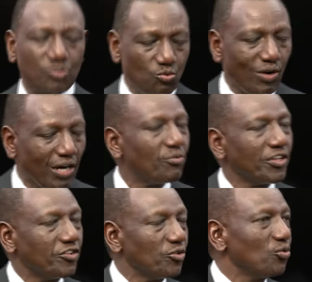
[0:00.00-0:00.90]
to work
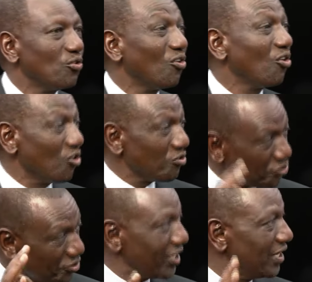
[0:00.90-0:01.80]
with you on
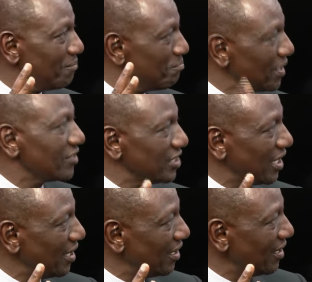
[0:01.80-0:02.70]
three
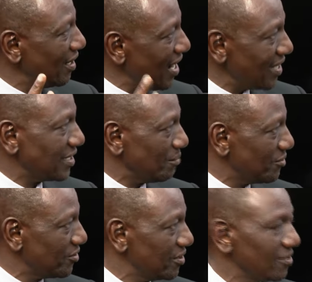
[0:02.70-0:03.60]
major
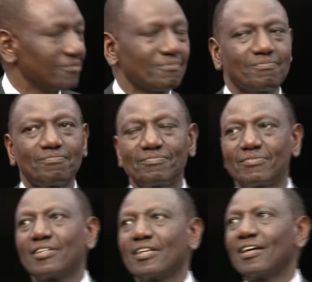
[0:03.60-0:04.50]
items.
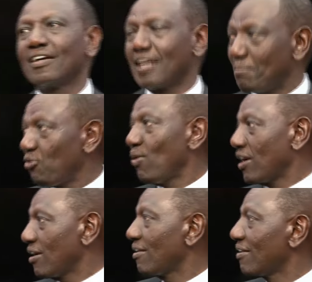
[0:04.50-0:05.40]
Number
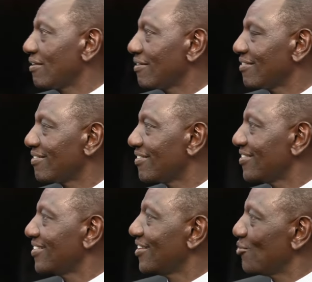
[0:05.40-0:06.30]
one,
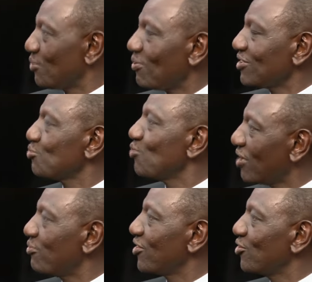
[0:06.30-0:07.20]
we want to
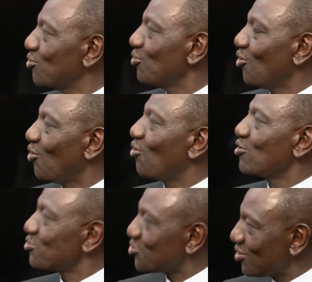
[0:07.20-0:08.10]
work with you
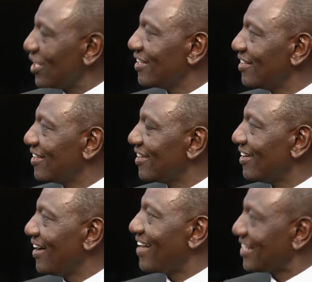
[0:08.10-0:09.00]
on trade
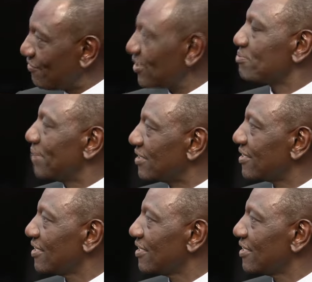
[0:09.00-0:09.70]
and investment.